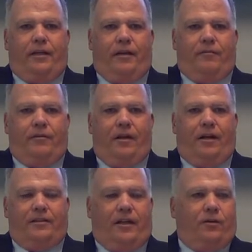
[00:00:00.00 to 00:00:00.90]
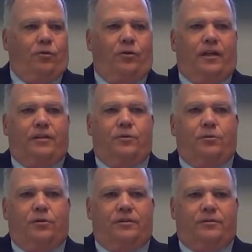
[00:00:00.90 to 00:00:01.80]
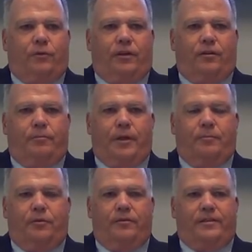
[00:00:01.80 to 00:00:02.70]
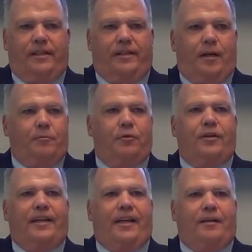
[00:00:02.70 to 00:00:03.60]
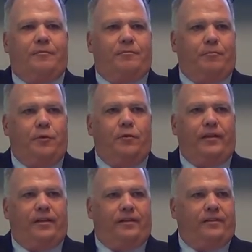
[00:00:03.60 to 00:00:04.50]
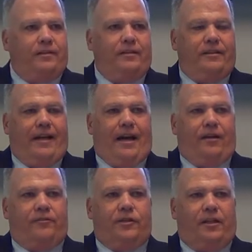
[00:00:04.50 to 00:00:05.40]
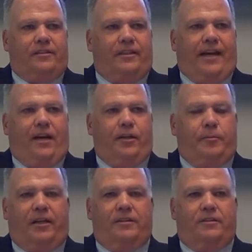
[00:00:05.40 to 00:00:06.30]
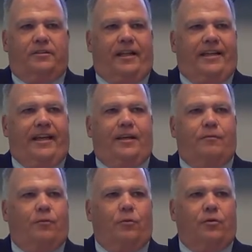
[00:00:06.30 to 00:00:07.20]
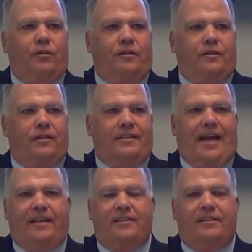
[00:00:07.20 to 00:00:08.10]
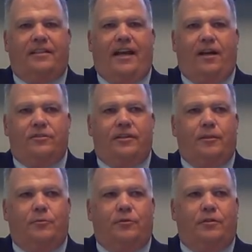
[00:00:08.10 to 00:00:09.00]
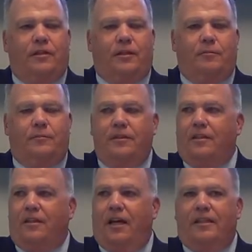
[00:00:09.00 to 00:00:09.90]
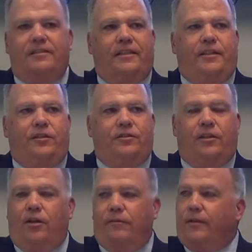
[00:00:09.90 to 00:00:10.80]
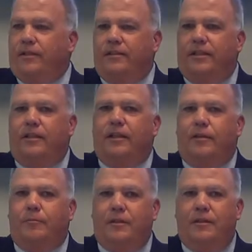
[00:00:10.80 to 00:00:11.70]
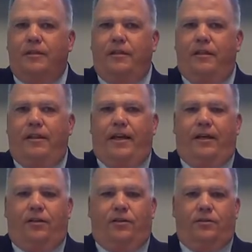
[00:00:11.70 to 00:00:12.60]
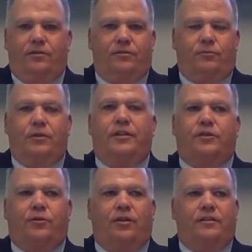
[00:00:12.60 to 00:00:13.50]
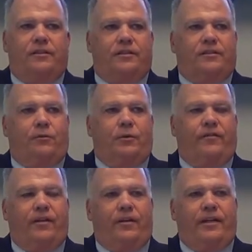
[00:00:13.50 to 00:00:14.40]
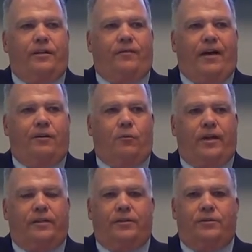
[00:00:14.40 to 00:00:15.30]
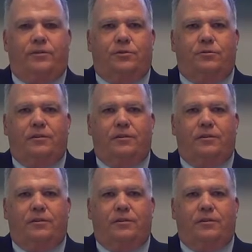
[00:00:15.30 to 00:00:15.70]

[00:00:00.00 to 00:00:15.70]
I've knocked on a whole lot of doors where people have said, I'm looking at moving out of Johnson County because I can't afford the taxes on the house anymore. A lot of seniors that are on fixed income that are really struggling. So we need to find a way to